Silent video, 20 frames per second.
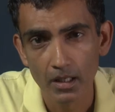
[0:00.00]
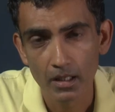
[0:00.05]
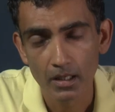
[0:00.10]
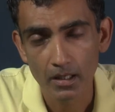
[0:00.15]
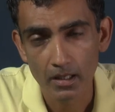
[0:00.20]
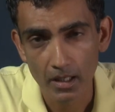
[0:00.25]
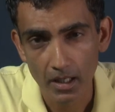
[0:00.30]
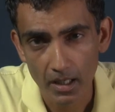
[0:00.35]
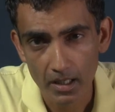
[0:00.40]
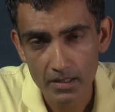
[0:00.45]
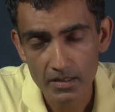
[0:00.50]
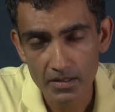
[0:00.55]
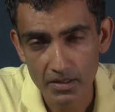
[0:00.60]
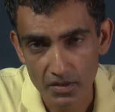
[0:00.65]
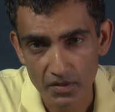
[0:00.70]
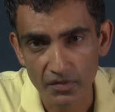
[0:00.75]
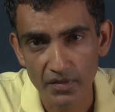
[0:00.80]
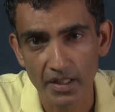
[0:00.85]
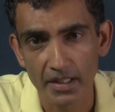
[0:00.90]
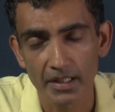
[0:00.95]
class
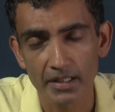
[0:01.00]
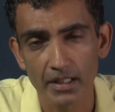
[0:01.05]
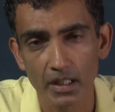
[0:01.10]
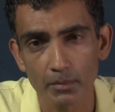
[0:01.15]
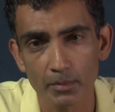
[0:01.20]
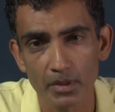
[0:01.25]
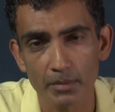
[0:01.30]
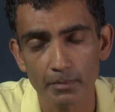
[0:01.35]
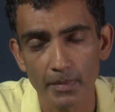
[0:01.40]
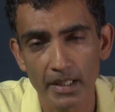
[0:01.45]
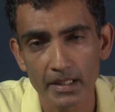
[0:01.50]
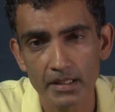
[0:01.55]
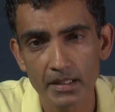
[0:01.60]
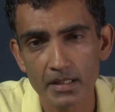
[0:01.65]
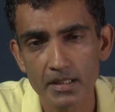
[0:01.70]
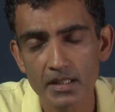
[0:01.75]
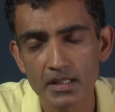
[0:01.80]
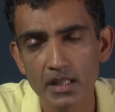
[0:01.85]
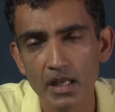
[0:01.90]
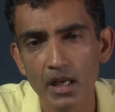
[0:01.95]
into finite element
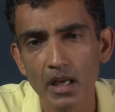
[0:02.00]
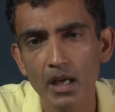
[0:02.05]
methods,